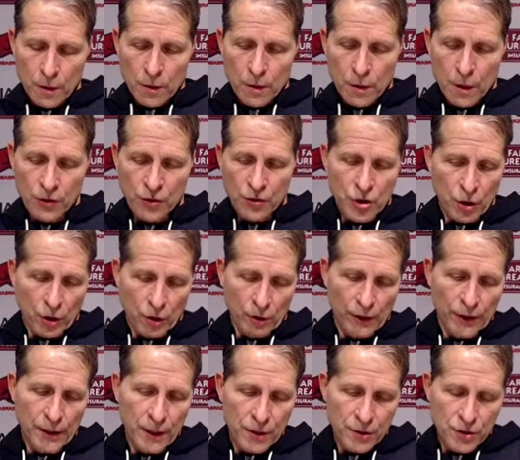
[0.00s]
and
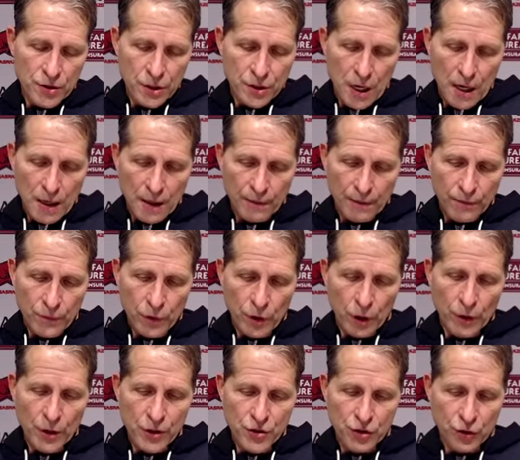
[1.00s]
certainly his
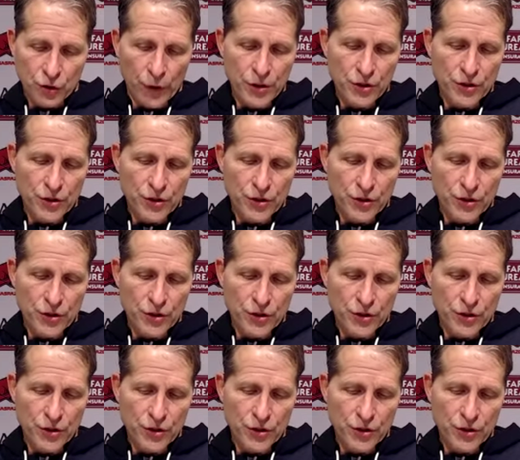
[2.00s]
3